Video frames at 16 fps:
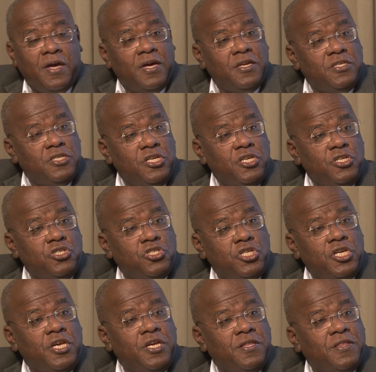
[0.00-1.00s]
a
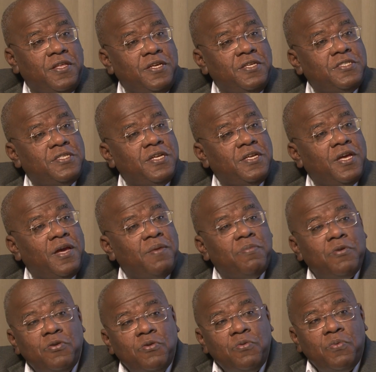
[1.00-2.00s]
DG in the Eastern
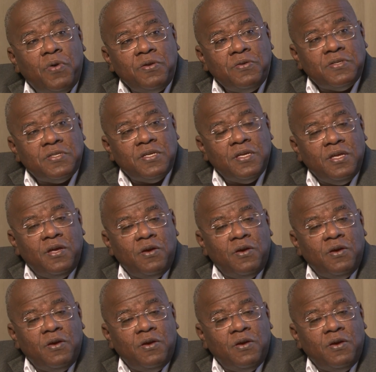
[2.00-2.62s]
Cape and who won't.